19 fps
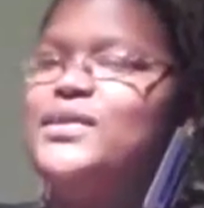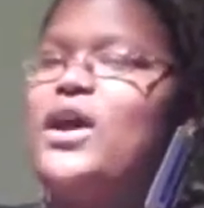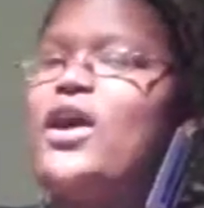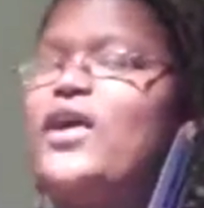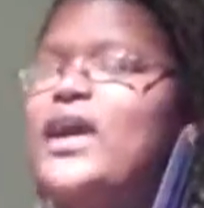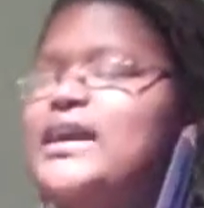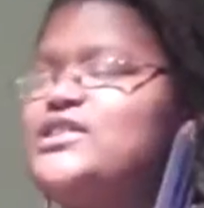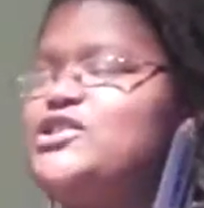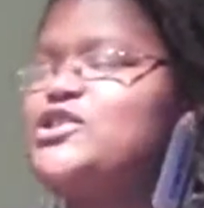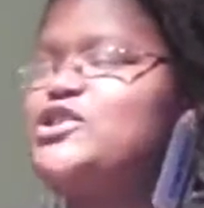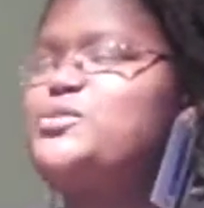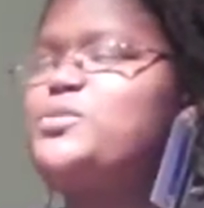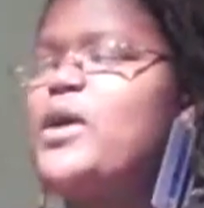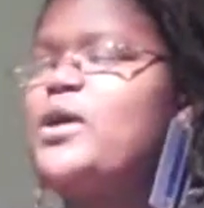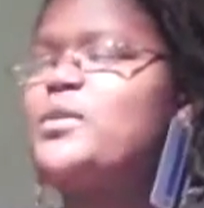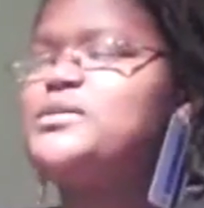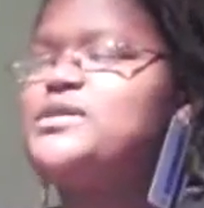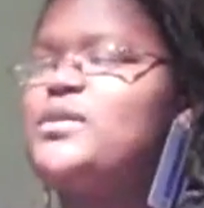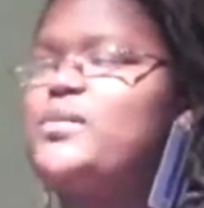Okay, so this
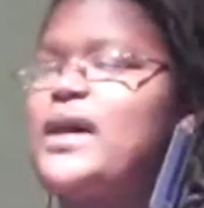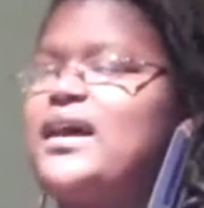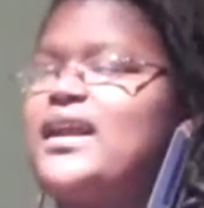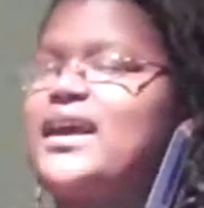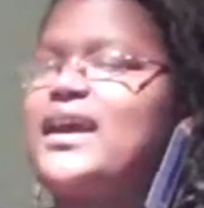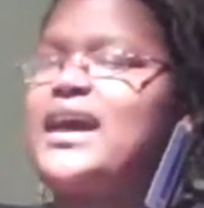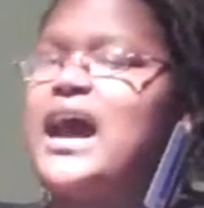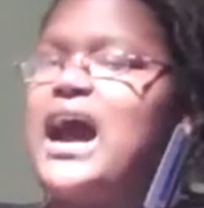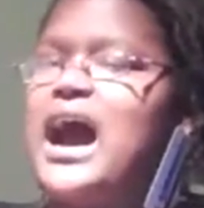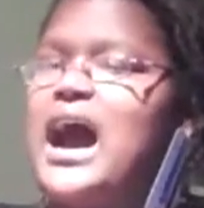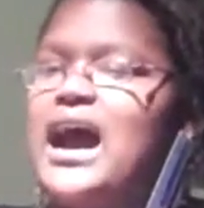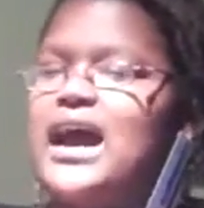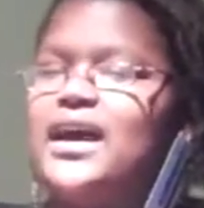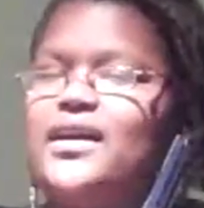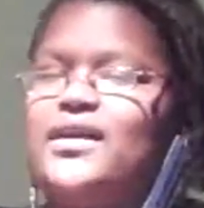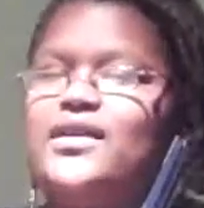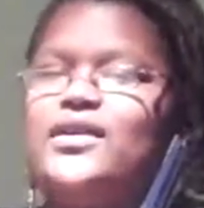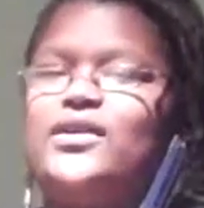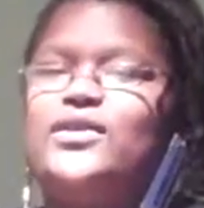poem's about a
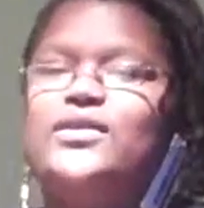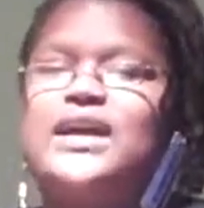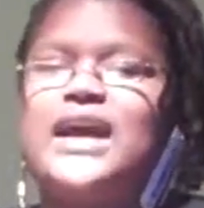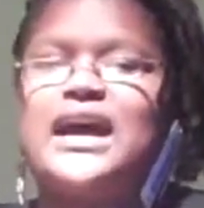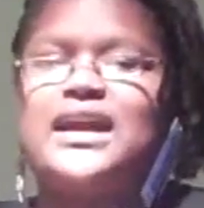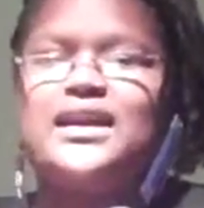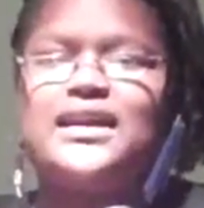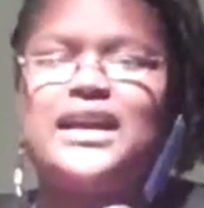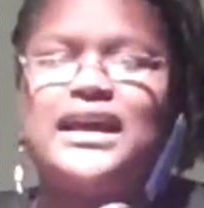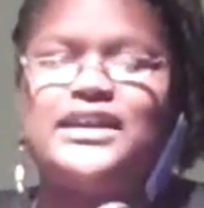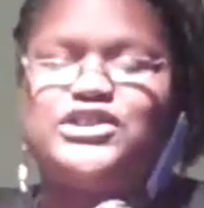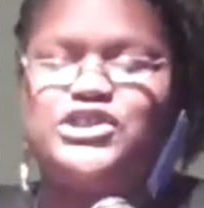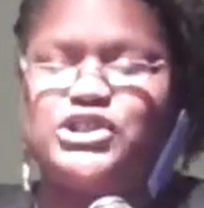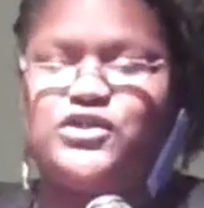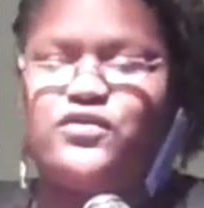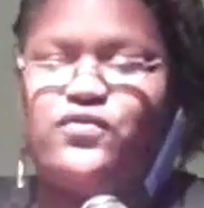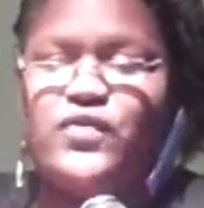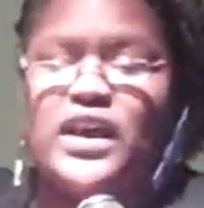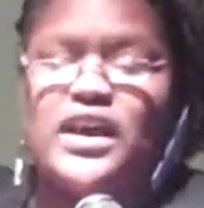guy who kind of like
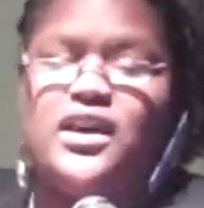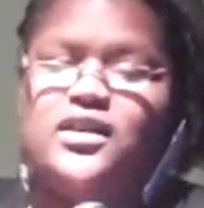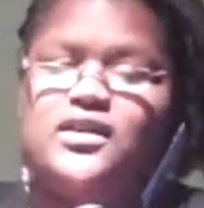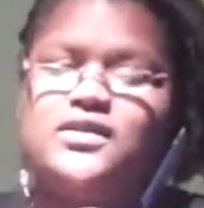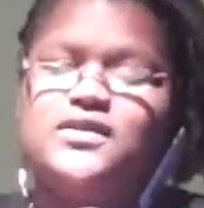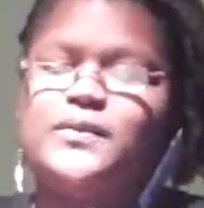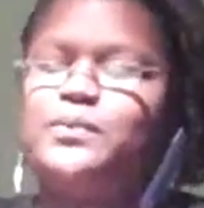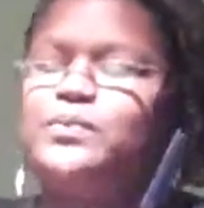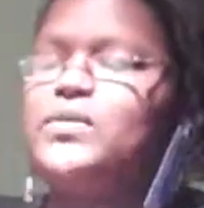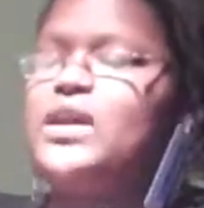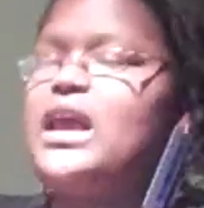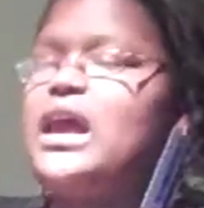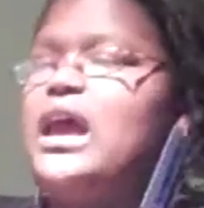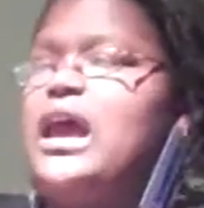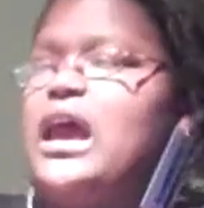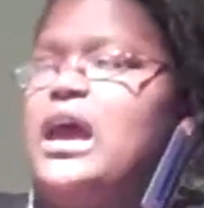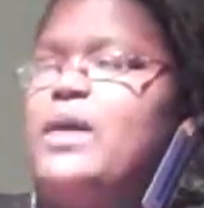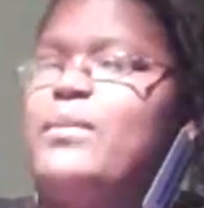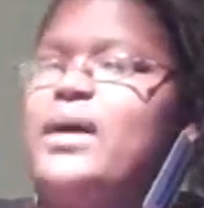just failed.
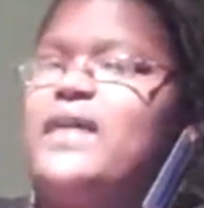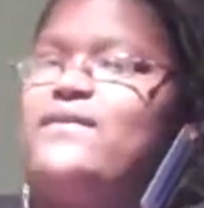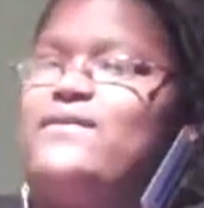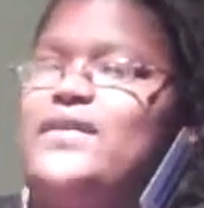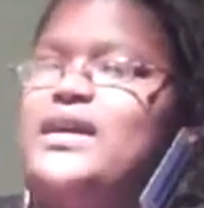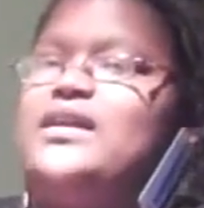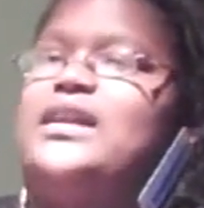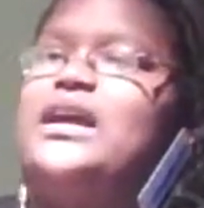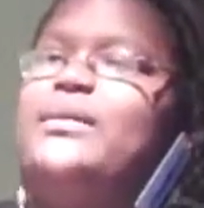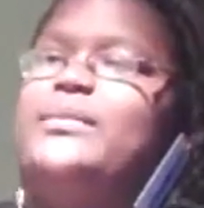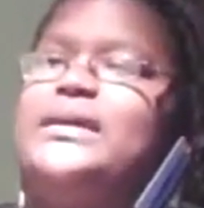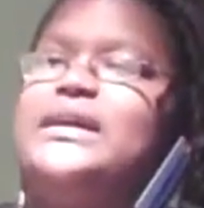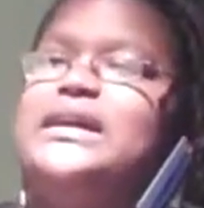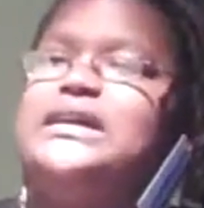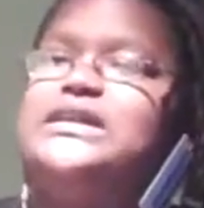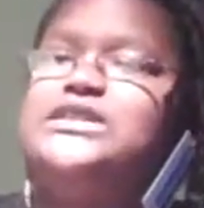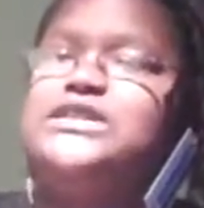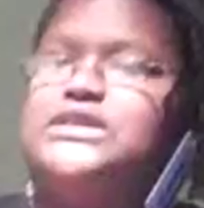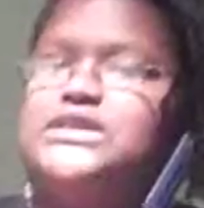And by failed, I mean
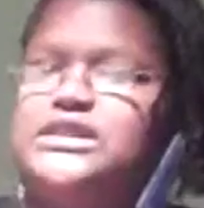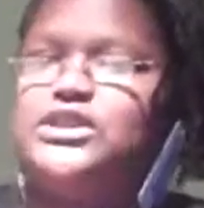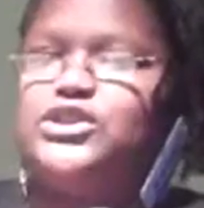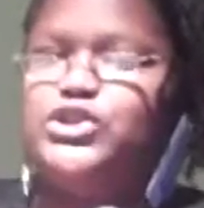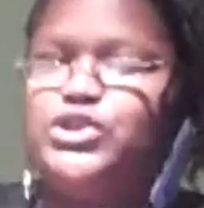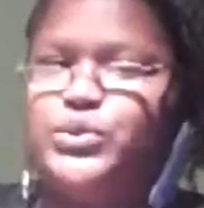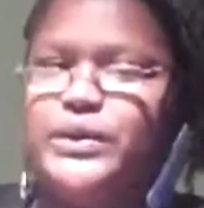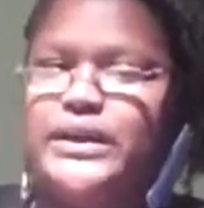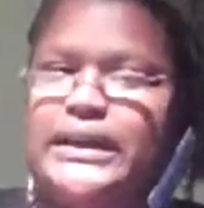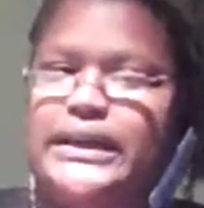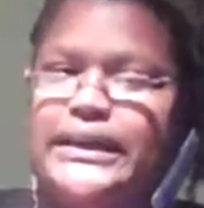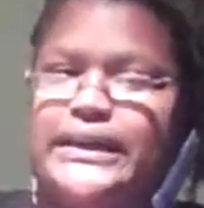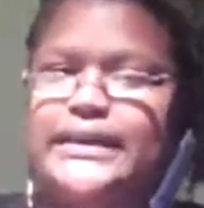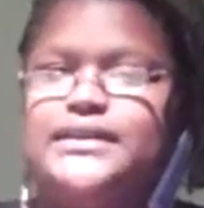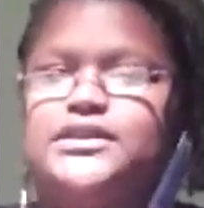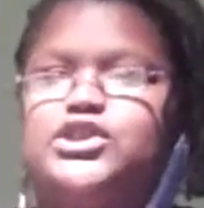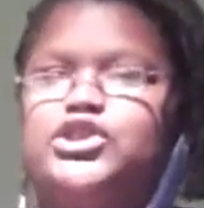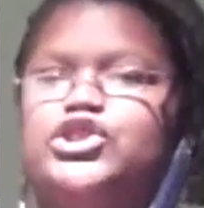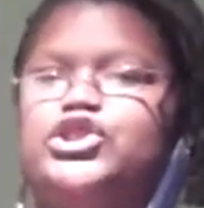he just didn't do what he
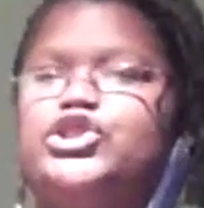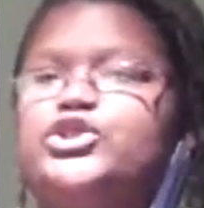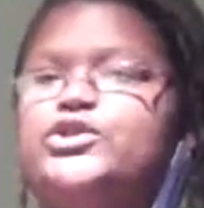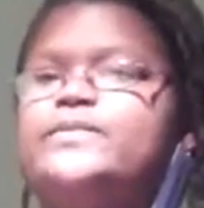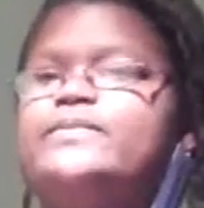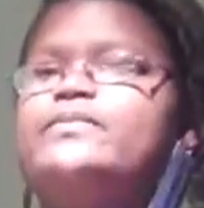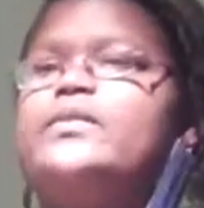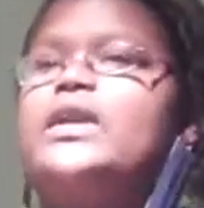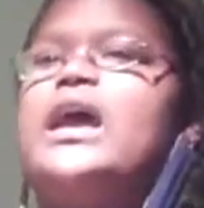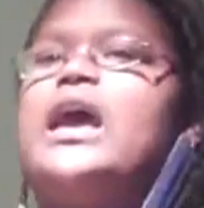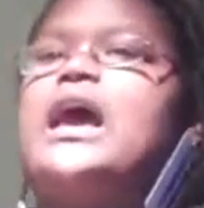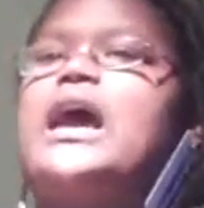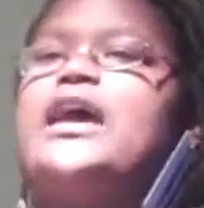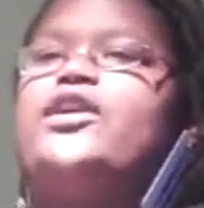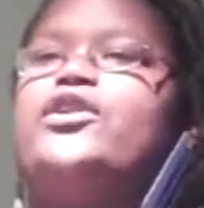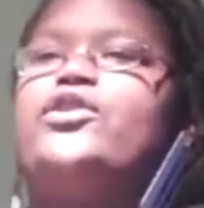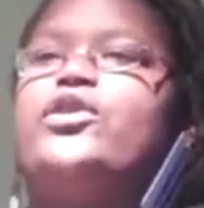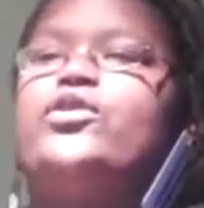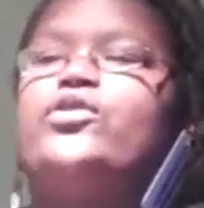needed to do.
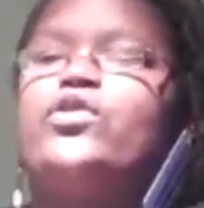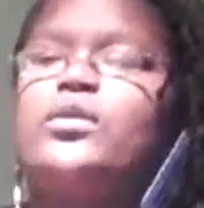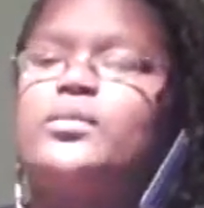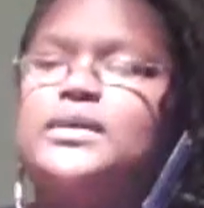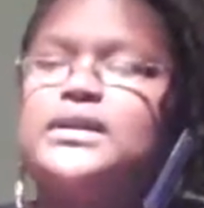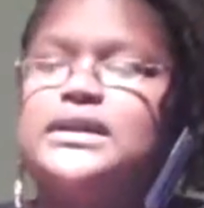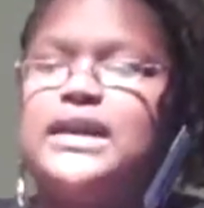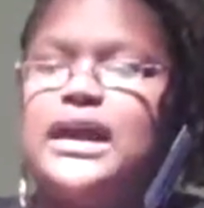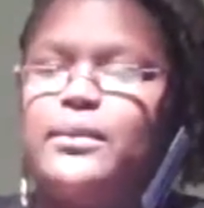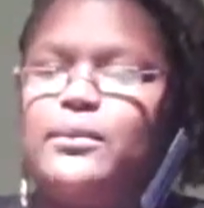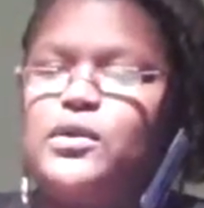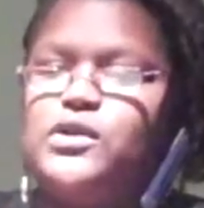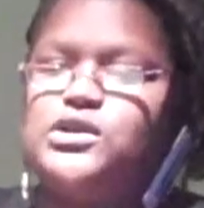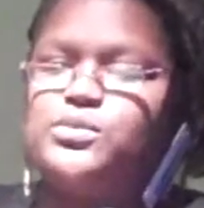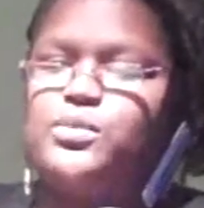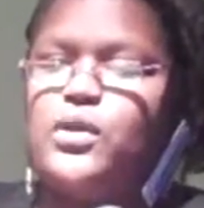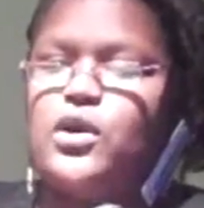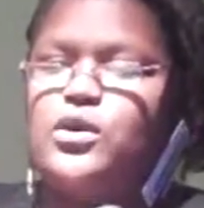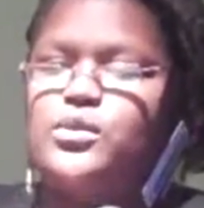And you know, normally like
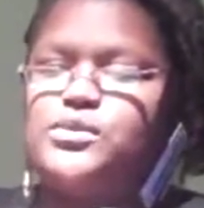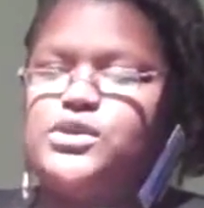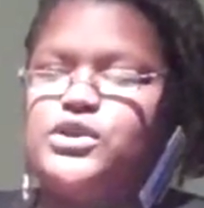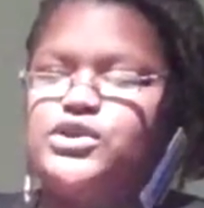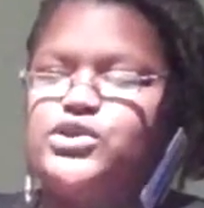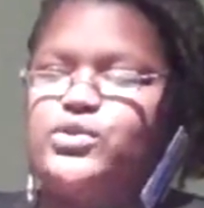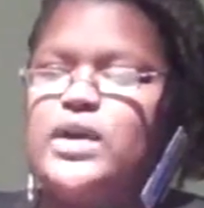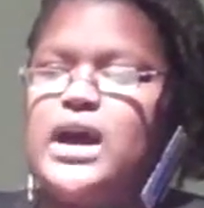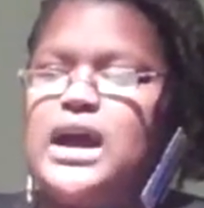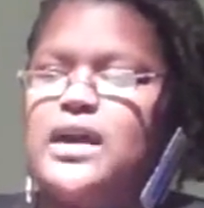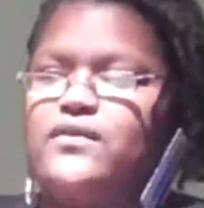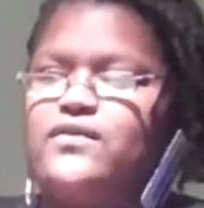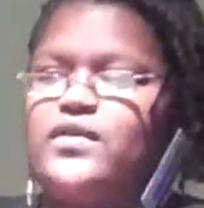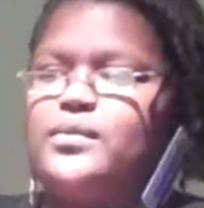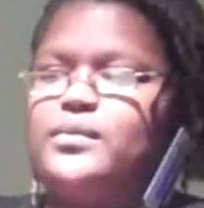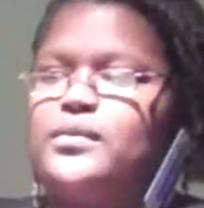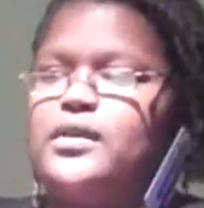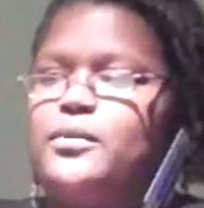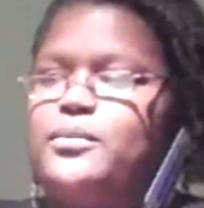most poems are derived
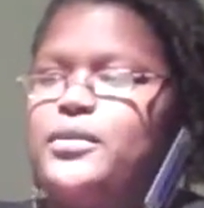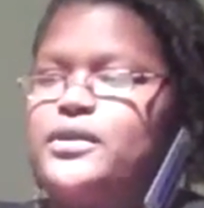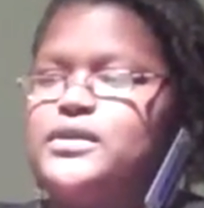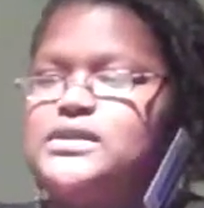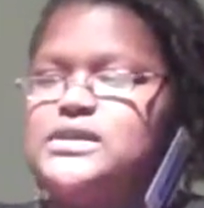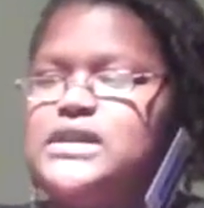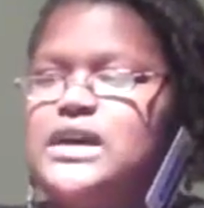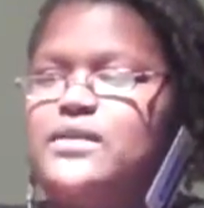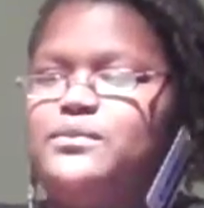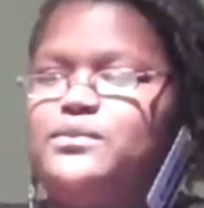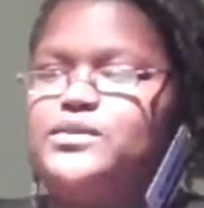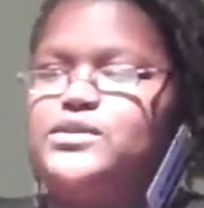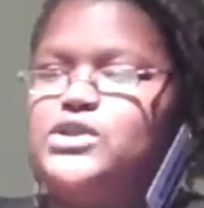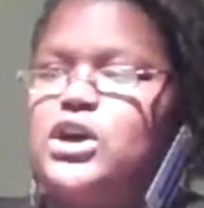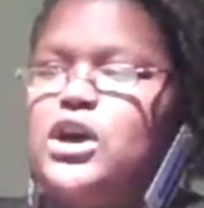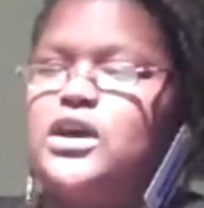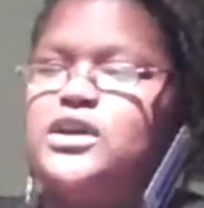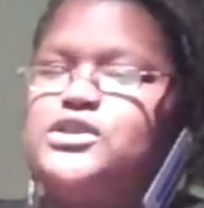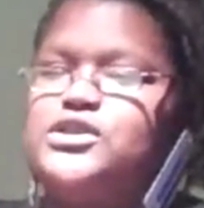from a person I
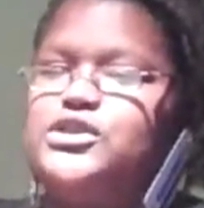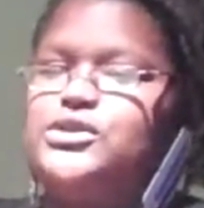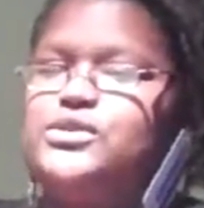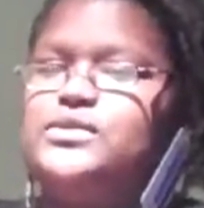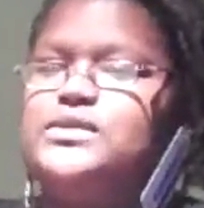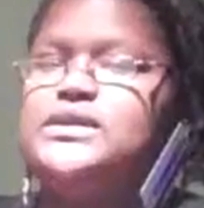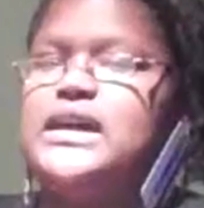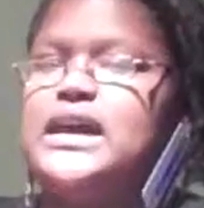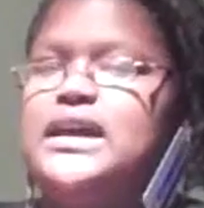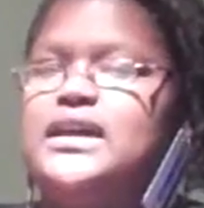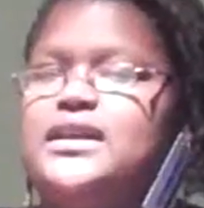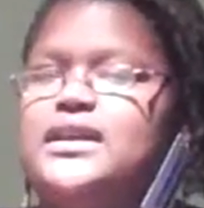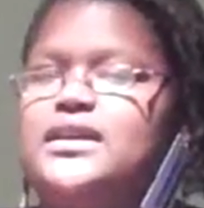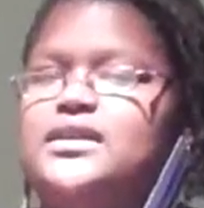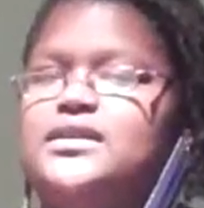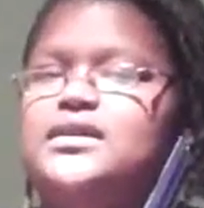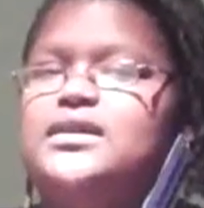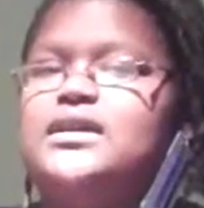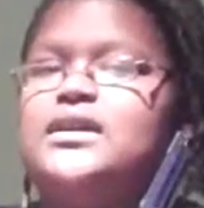talked to,
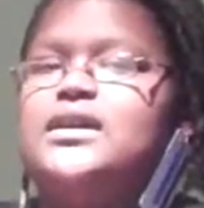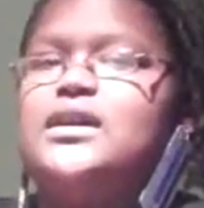dated,